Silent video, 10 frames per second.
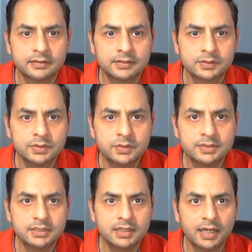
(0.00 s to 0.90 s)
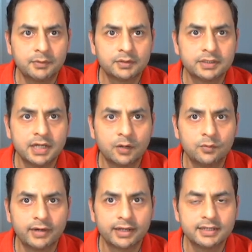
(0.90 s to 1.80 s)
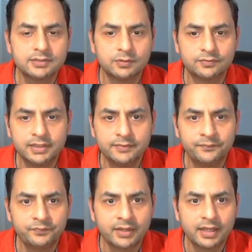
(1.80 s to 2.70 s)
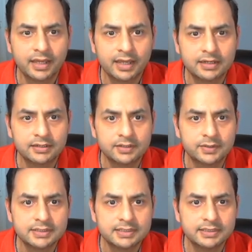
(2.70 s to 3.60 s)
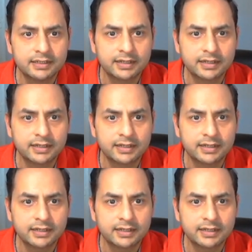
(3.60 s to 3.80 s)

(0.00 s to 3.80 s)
so you see I'm on the Yahoo Finance, hopefully, and you can see that.